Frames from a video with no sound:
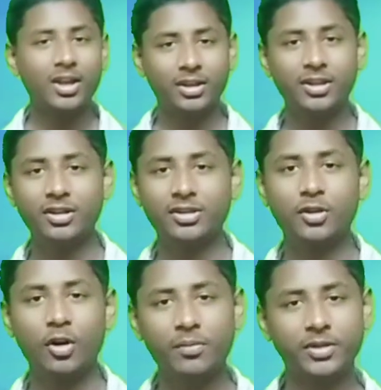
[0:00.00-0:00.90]
Thus,
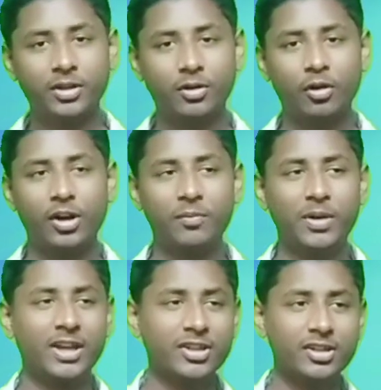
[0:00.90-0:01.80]
the object, or
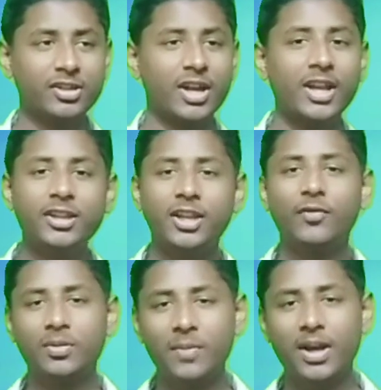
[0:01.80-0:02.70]
by extension anything
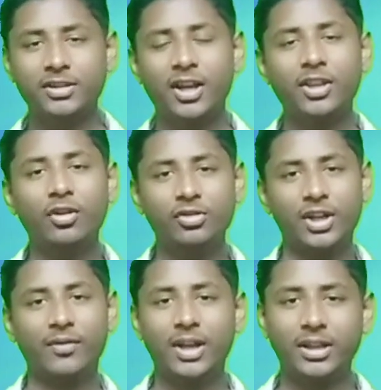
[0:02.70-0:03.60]
with mass, cannot
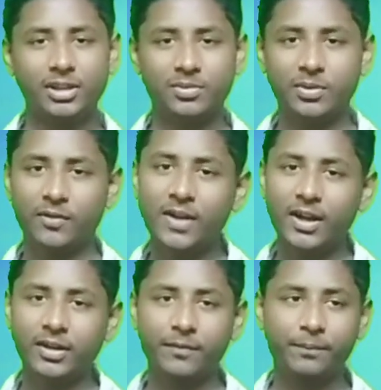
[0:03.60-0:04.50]
travel at the speed of
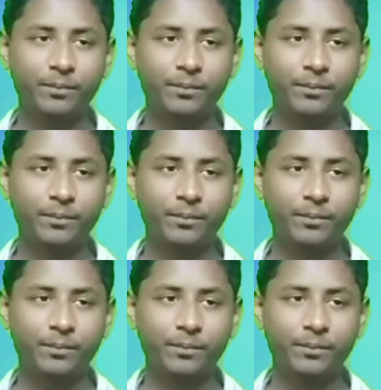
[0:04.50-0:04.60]
light.